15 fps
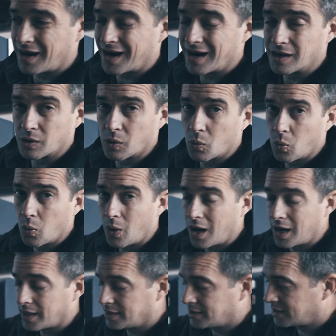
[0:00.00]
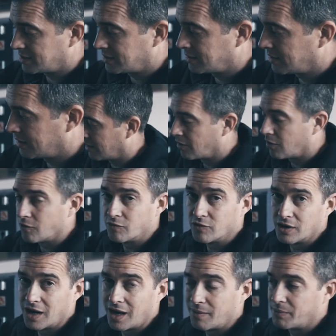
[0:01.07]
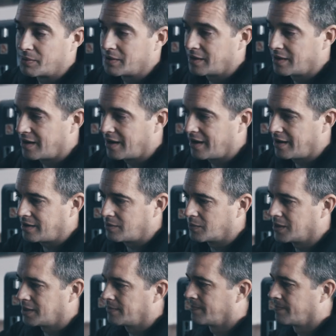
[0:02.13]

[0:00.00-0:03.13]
are quite overlap anyway.